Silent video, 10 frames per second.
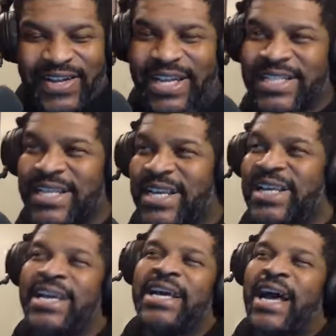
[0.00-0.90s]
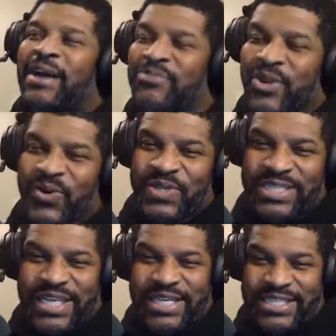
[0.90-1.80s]
They say I'm grown and
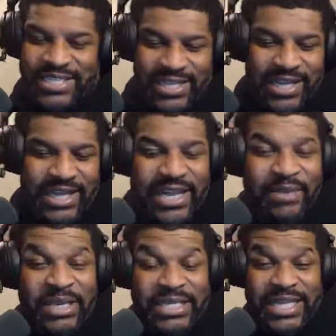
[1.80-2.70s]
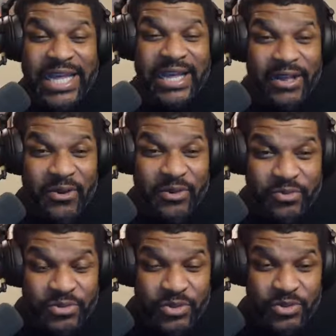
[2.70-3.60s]
sexy. That means stay at
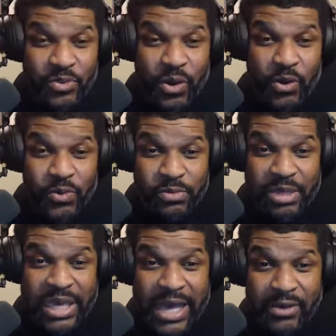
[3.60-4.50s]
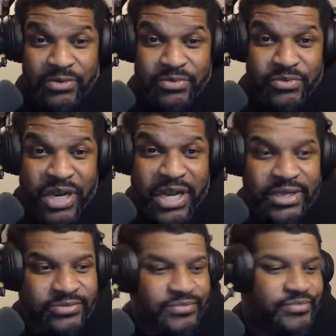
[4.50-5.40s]
home. You too old to be out, right?